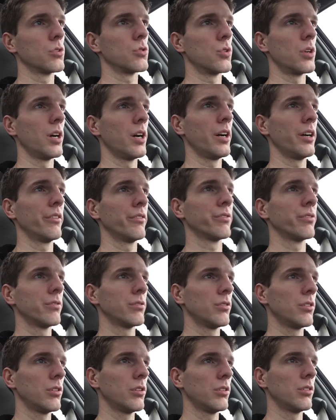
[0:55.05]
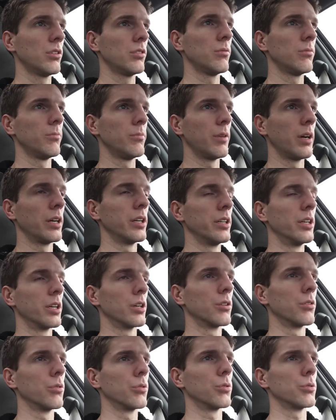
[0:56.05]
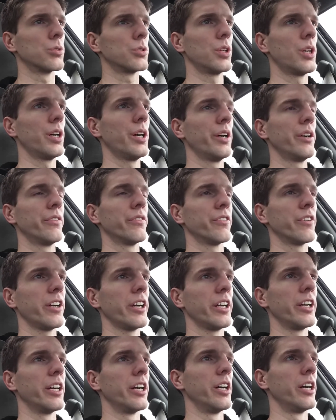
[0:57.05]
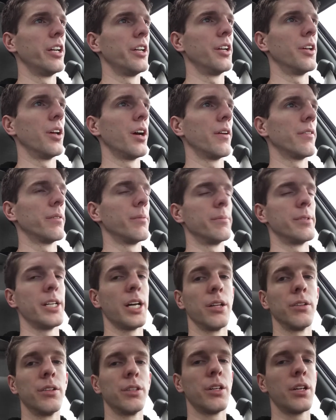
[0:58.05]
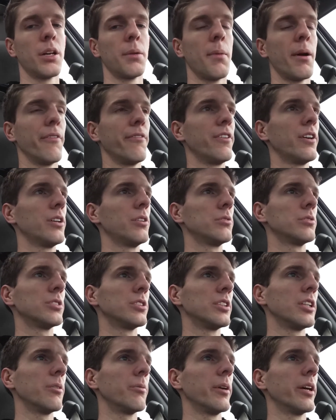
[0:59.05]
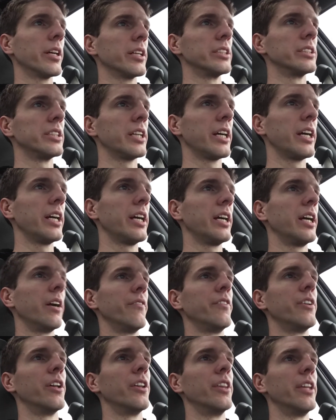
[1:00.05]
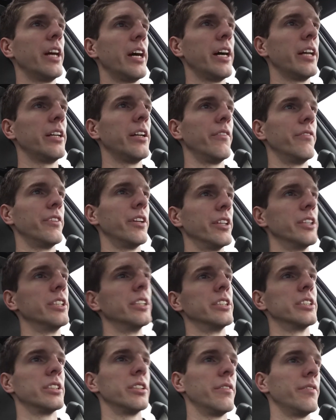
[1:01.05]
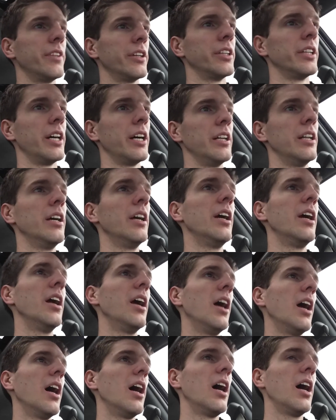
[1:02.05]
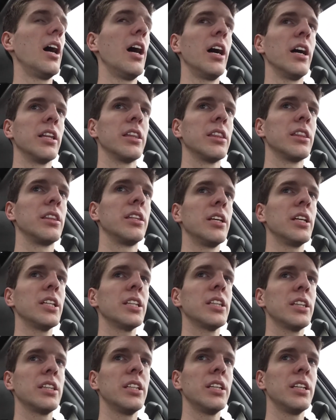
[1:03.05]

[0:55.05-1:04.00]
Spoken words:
drive, my Google Drive, and I'll have them downloaded on my phone, so that way I can say, hey, I've done that, I've done this, I've done that. I think